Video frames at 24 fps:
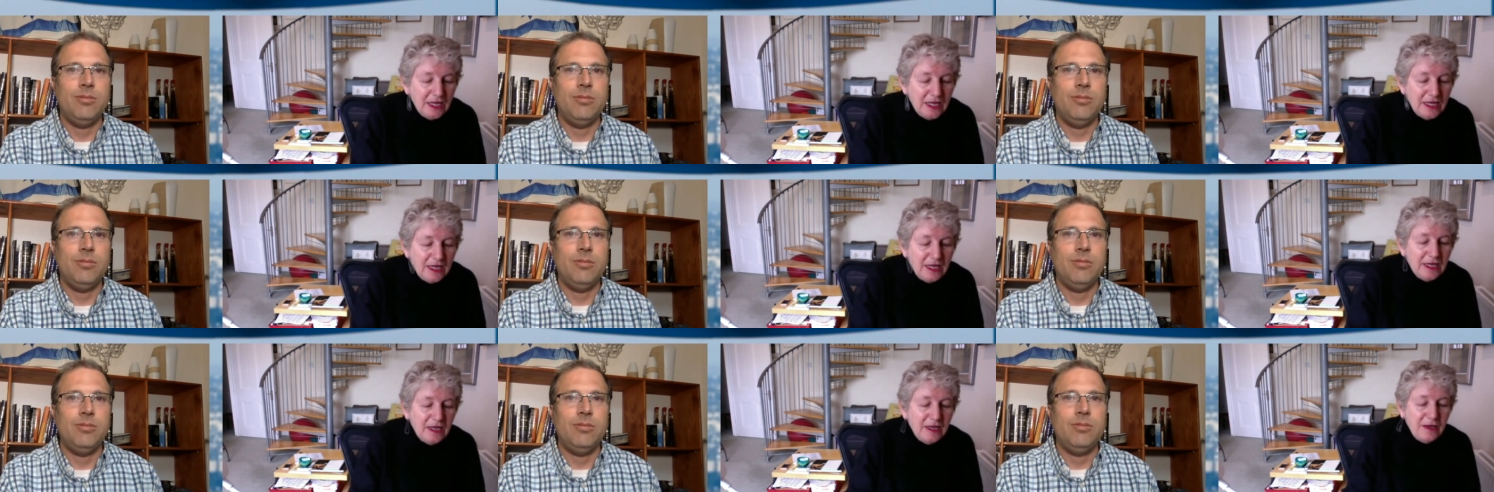
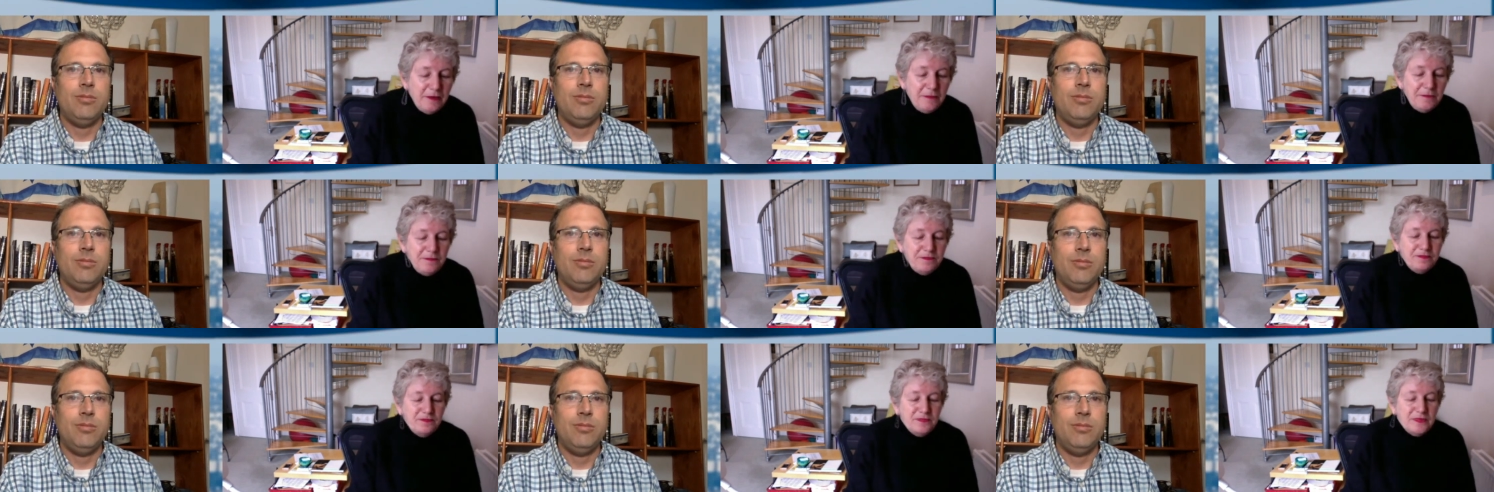
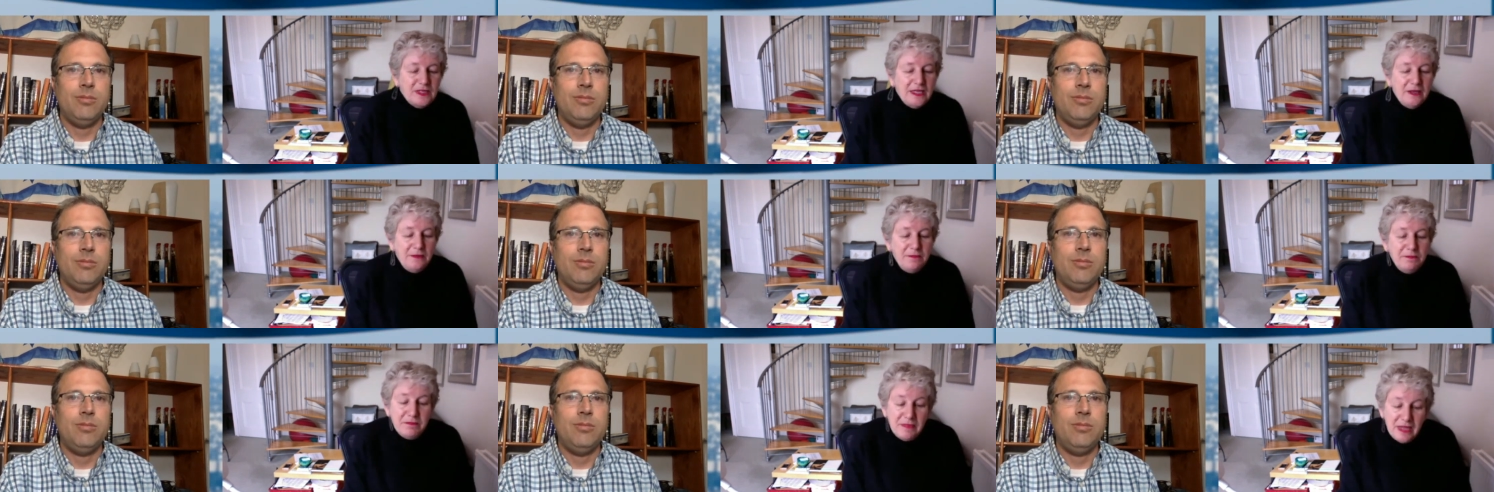
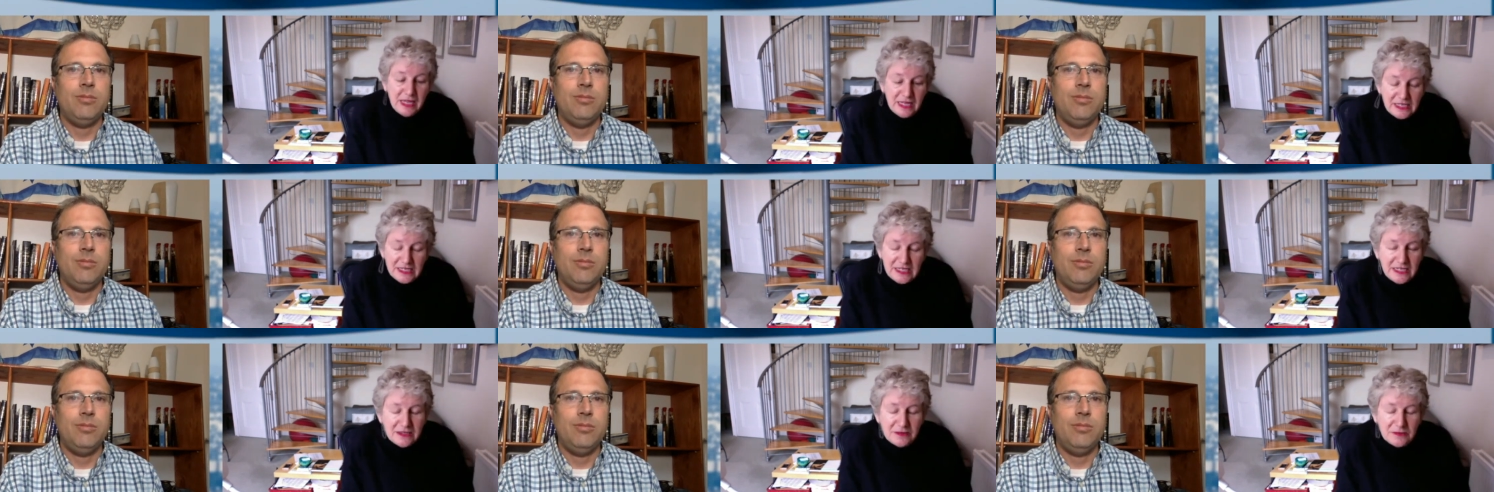Speaker 1: um,
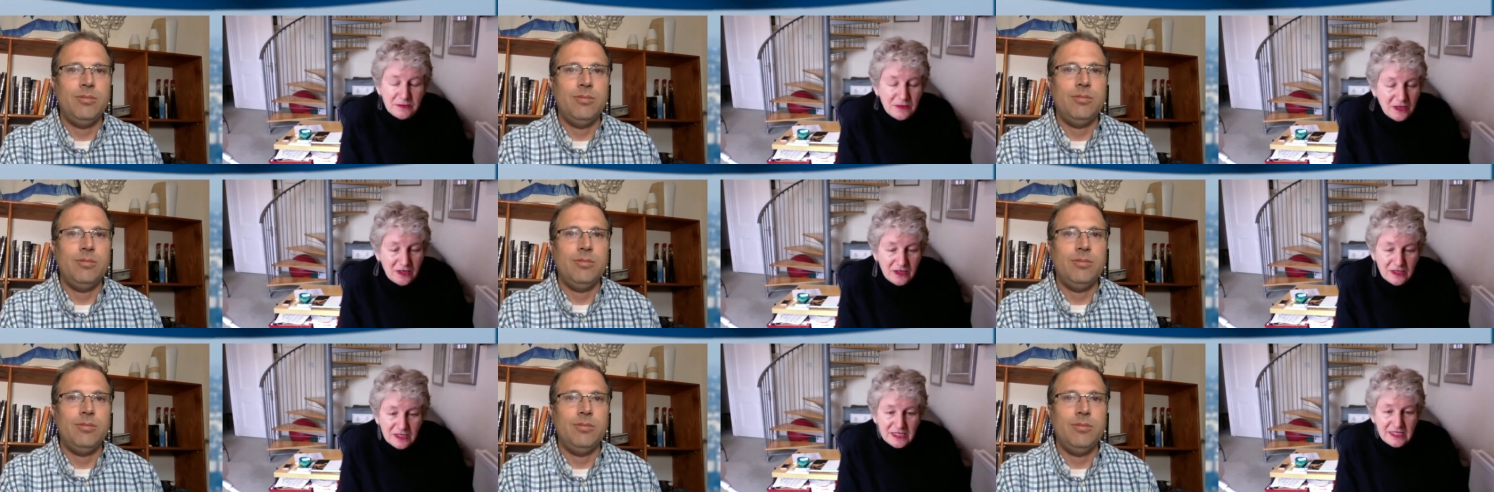many
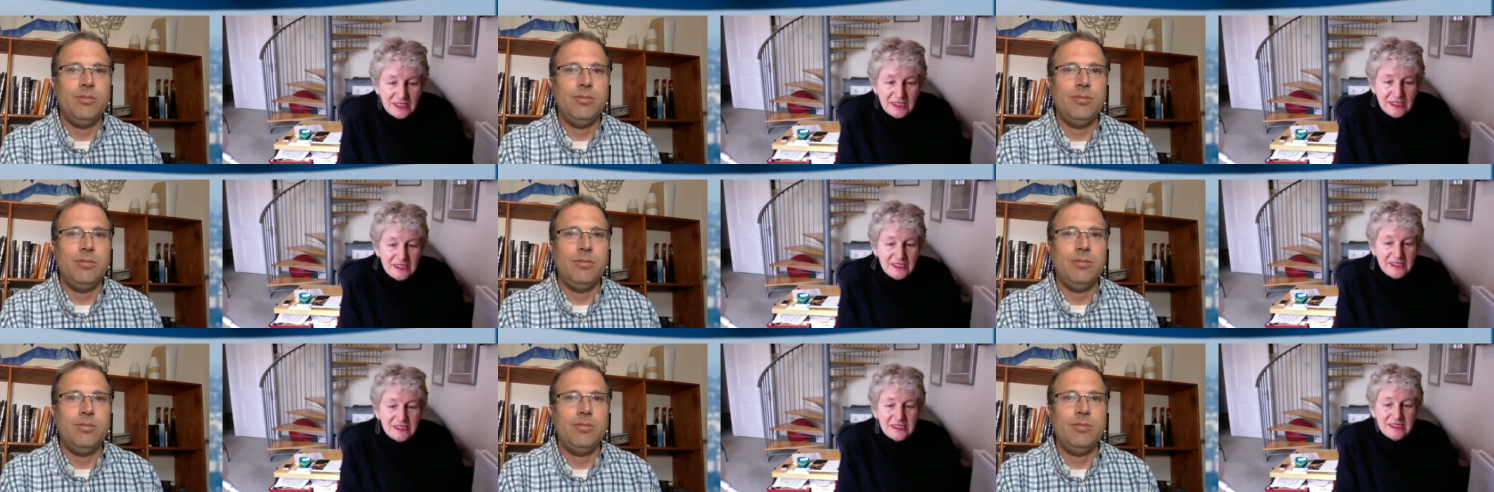
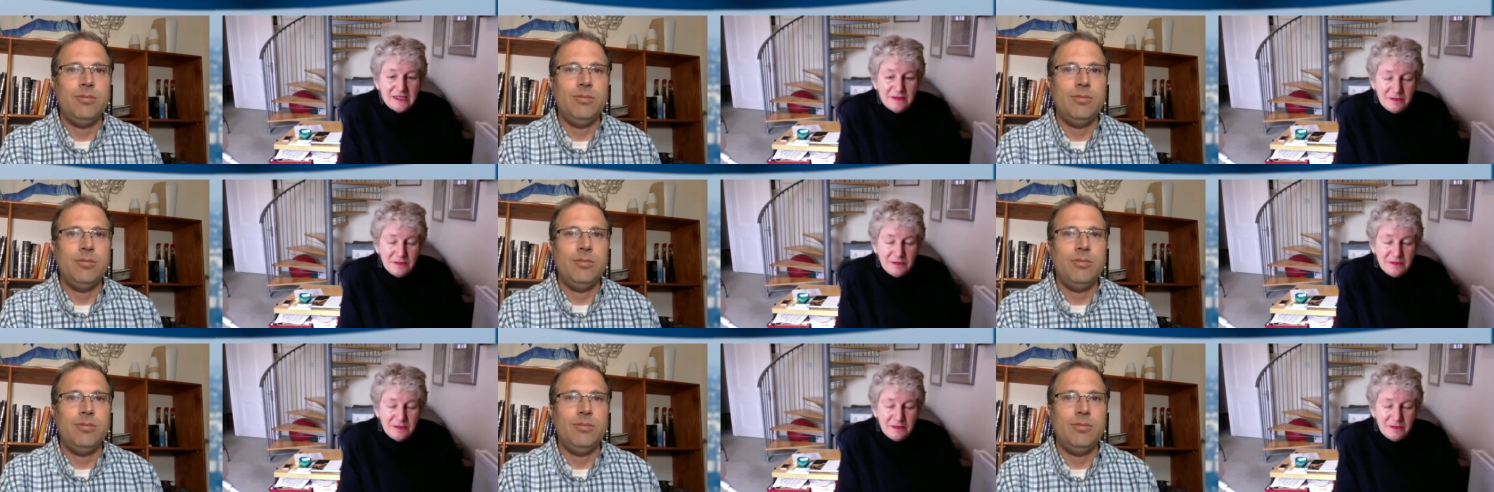Iraqis